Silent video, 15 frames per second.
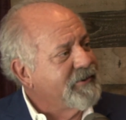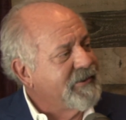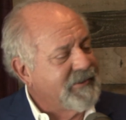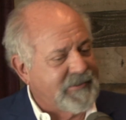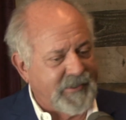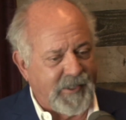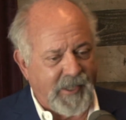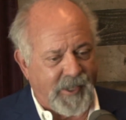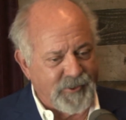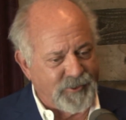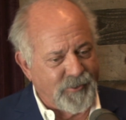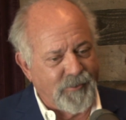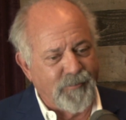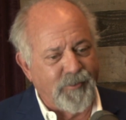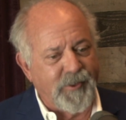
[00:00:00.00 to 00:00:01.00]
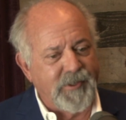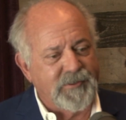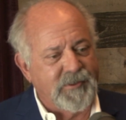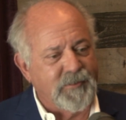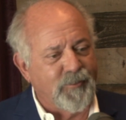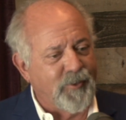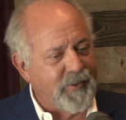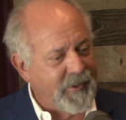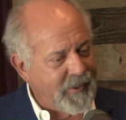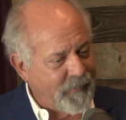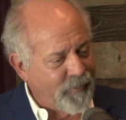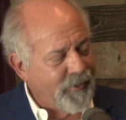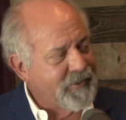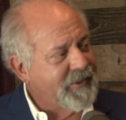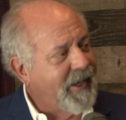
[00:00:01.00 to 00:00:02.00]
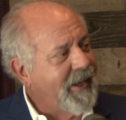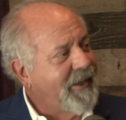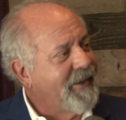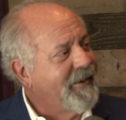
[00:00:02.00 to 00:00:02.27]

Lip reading: She said, I sure would. He said, well, then we'll take it.